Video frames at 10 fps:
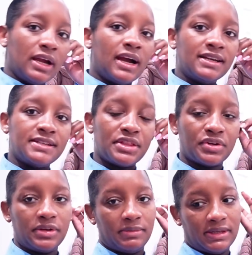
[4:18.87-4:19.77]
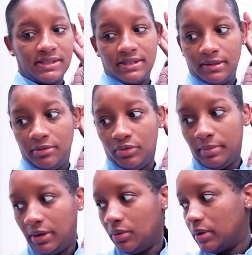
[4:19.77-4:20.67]
I'd say 30 minutes still before
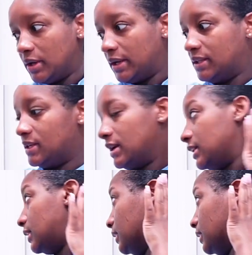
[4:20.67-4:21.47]
my coworker gets here.